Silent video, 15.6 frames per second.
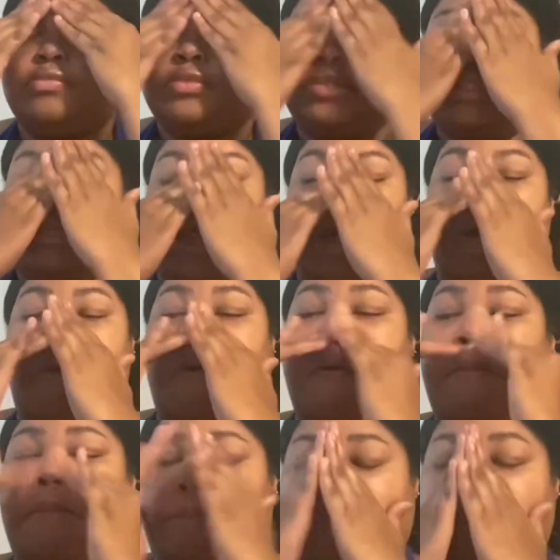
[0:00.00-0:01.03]

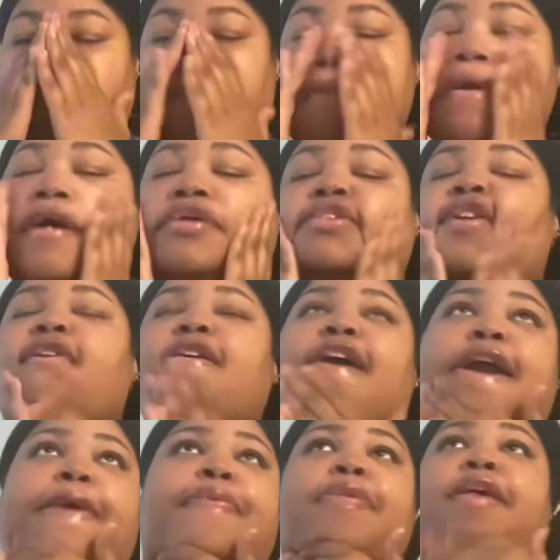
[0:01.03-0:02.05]
So I was like, okay.